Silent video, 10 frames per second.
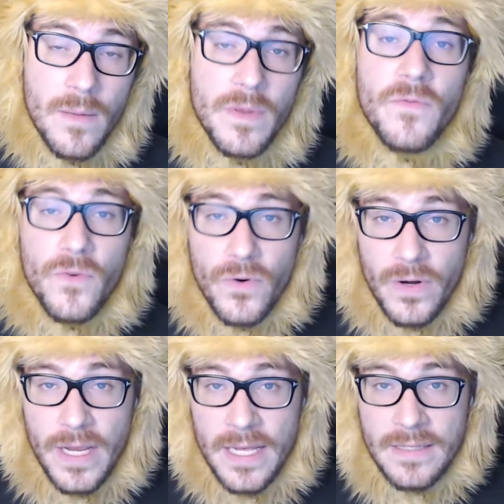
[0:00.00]

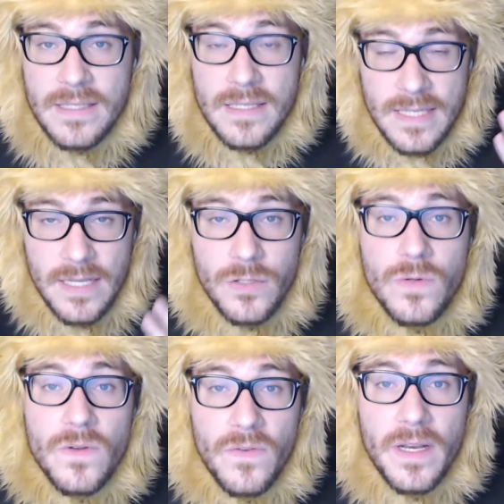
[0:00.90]
before it's sent
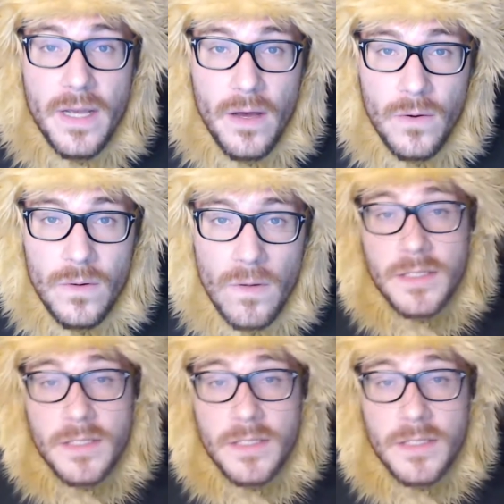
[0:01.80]
to the video.